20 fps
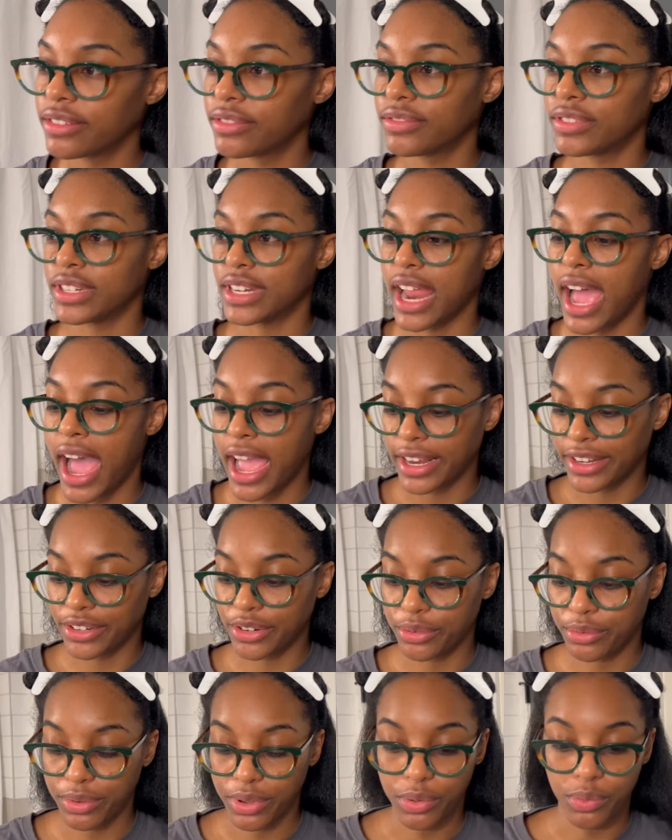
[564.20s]
of not
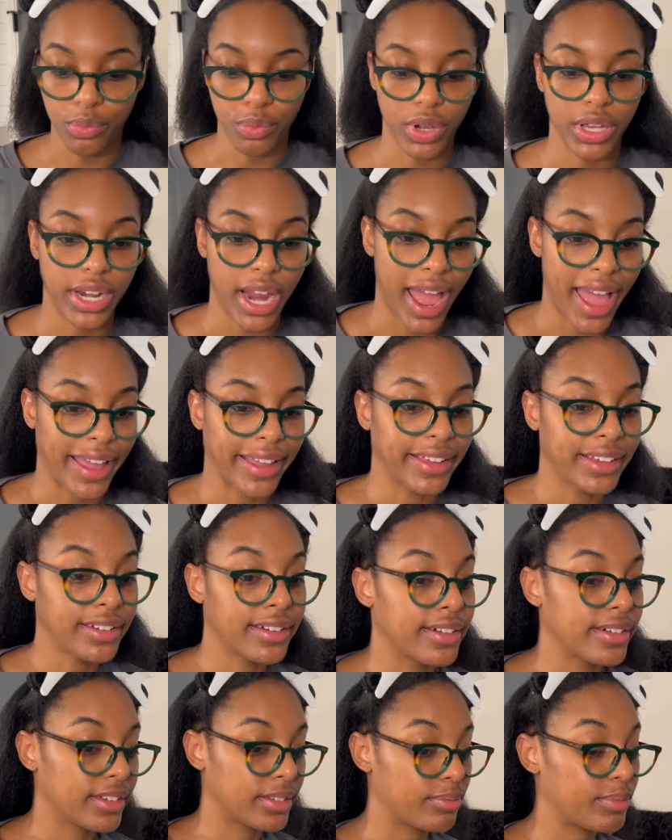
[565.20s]
doing what I
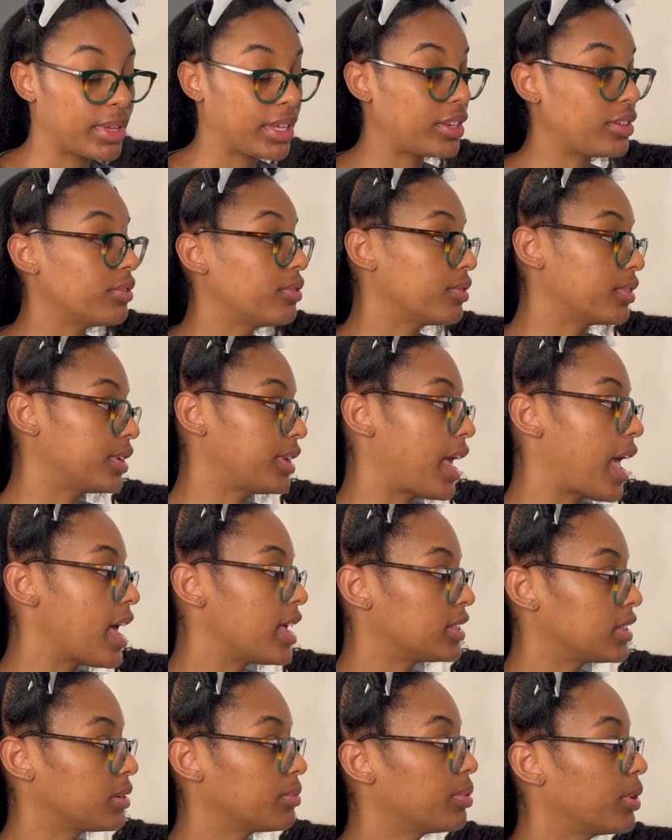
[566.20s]
could be doing
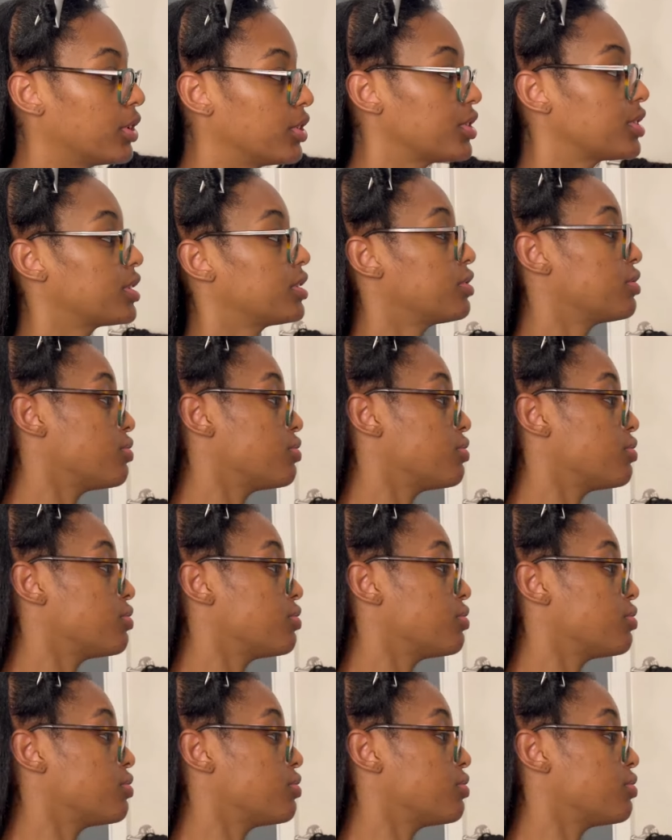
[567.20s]
as a person